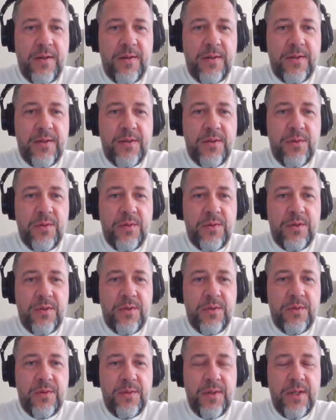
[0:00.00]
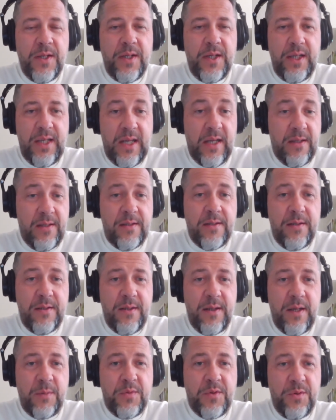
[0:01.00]
So
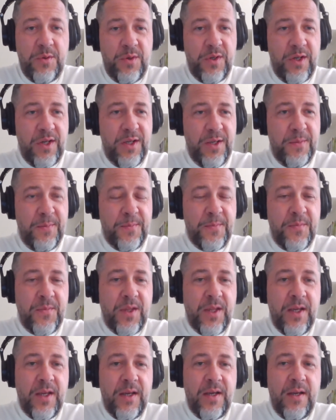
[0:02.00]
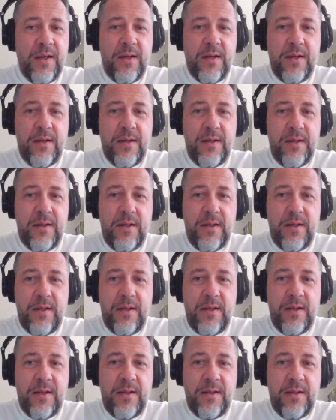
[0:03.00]
yes, absolutely.
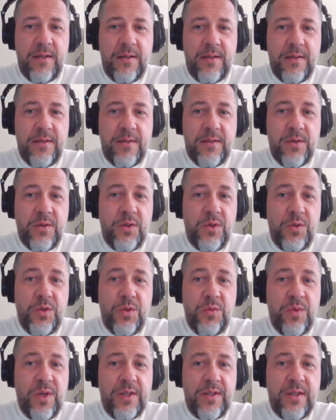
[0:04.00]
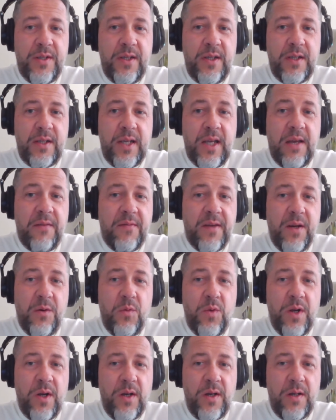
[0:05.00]
And so you will see it
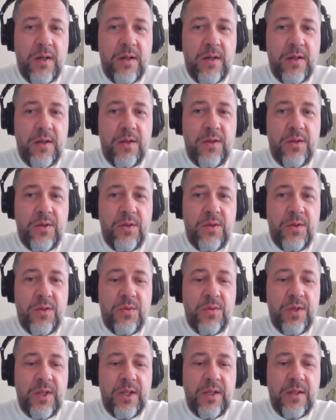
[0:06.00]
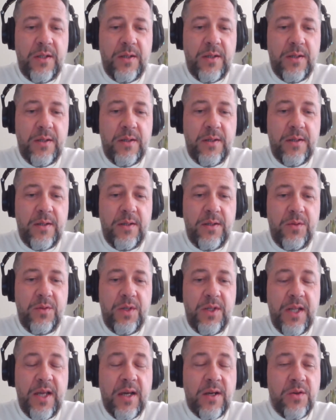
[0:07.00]
everywhere. You need
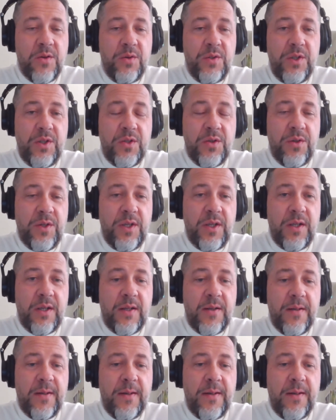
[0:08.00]
air conditioning.